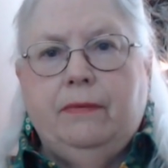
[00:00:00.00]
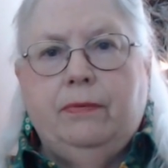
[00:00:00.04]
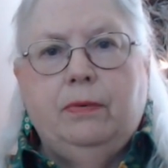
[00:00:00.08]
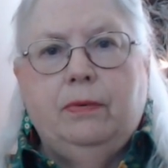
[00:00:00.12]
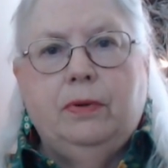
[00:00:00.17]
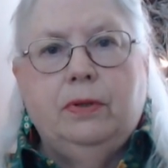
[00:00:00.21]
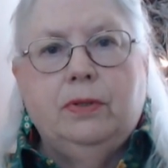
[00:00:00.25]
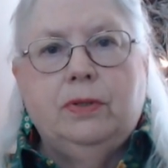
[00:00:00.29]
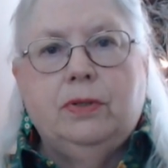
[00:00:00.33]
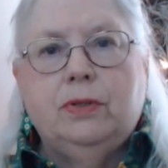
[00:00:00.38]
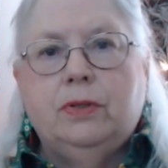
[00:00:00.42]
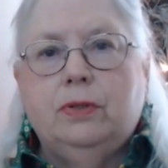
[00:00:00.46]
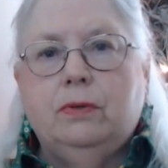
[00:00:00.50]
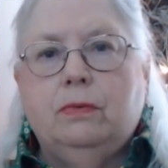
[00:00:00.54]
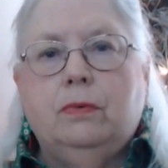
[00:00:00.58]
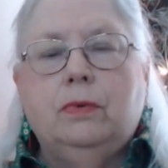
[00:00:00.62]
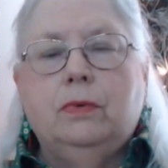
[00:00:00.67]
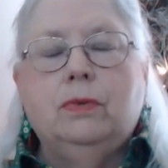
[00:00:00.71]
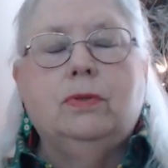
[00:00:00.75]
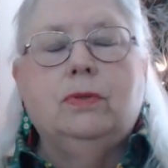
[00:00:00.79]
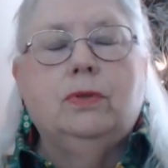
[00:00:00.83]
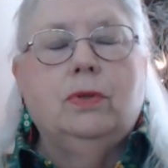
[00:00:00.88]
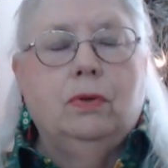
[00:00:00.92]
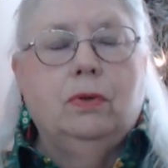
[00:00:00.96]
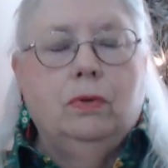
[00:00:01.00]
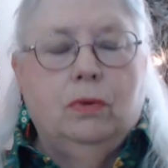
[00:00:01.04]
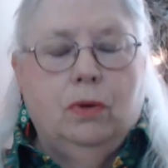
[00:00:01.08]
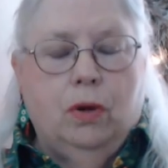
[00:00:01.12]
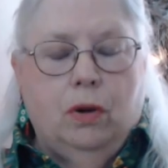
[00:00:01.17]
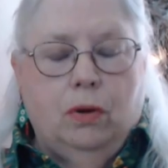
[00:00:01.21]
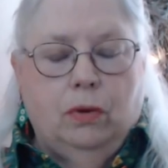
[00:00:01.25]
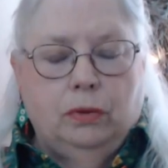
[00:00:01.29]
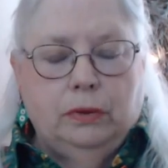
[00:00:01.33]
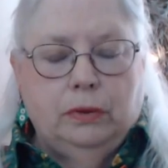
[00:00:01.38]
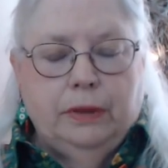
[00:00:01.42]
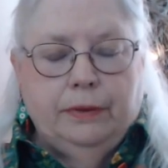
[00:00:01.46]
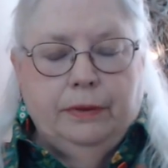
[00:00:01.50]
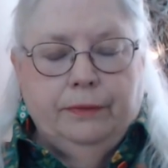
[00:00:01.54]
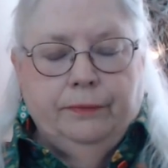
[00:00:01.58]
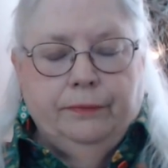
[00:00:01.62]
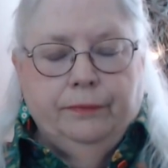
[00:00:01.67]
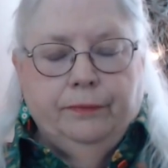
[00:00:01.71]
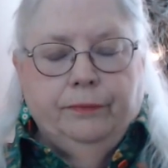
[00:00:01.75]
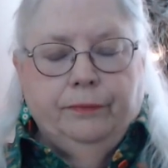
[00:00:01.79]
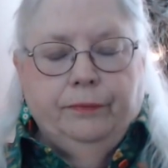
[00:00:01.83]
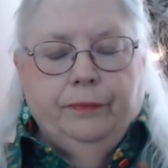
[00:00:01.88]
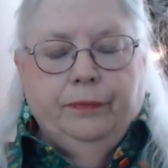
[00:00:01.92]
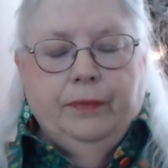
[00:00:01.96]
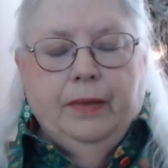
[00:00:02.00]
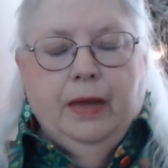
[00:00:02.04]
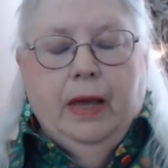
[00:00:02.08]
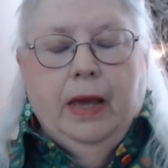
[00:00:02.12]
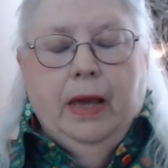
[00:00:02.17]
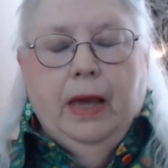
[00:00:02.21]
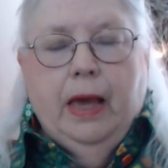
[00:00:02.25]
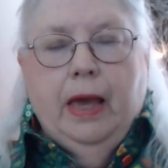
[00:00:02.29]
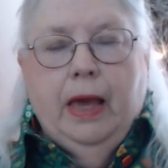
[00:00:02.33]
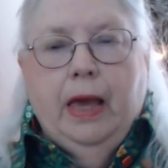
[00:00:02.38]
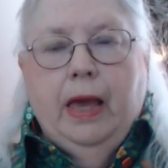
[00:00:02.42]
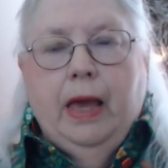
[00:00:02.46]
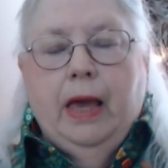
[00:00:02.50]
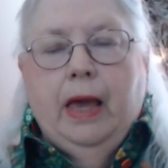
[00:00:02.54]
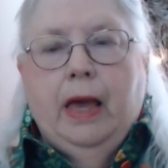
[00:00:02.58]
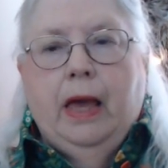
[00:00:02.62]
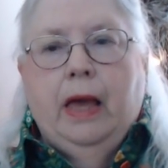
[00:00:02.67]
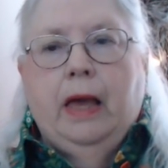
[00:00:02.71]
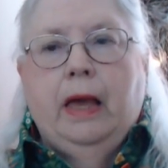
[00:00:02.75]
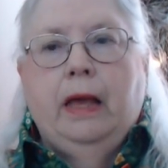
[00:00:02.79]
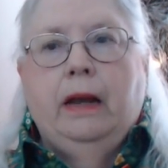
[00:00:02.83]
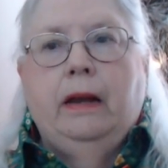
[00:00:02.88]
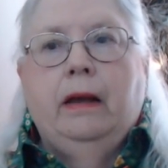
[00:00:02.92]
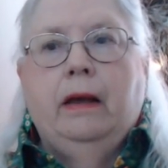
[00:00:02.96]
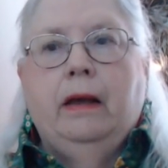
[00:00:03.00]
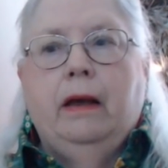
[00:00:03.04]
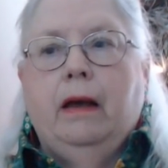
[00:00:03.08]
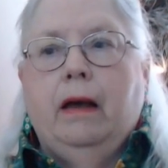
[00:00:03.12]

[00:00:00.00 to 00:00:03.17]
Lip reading: was so cold, and